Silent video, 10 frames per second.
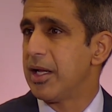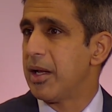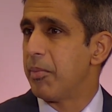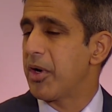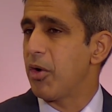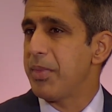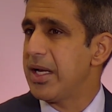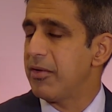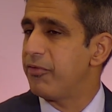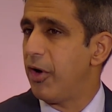But our
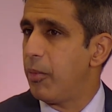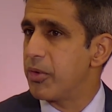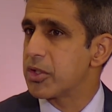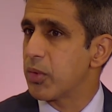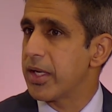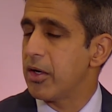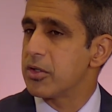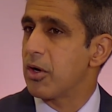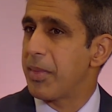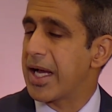median follow-up was 3
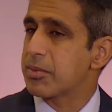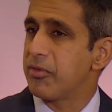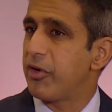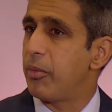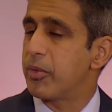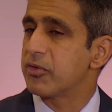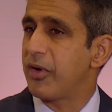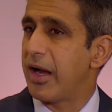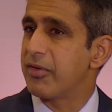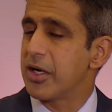years. Our maximum follow-up was
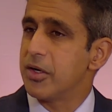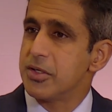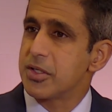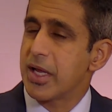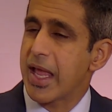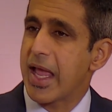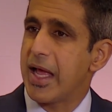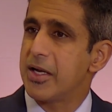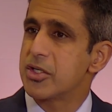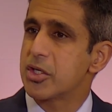5 years.
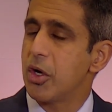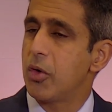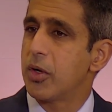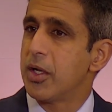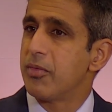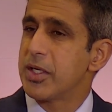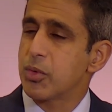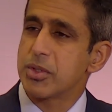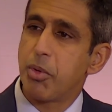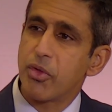And so this
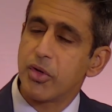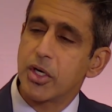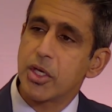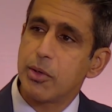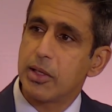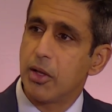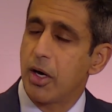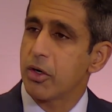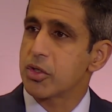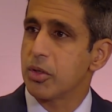was both an acute and
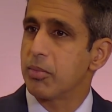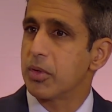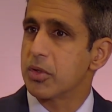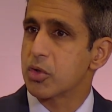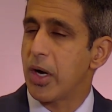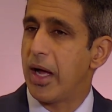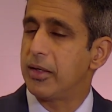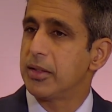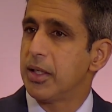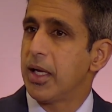longer-term
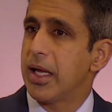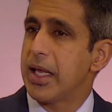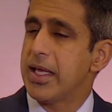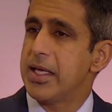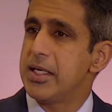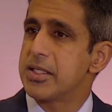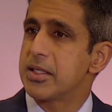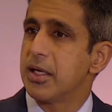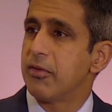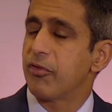trial.
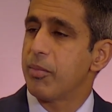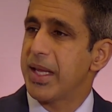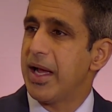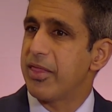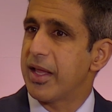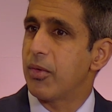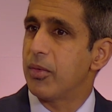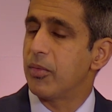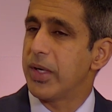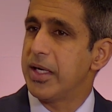For me, I think
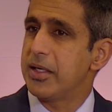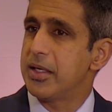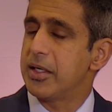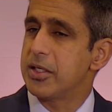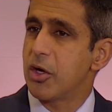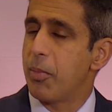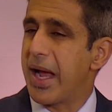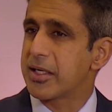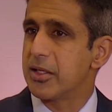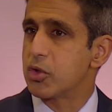we need to go
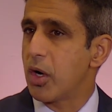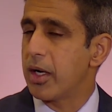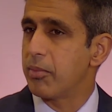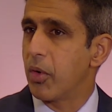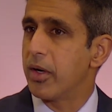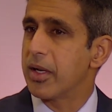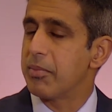back to the drawing board.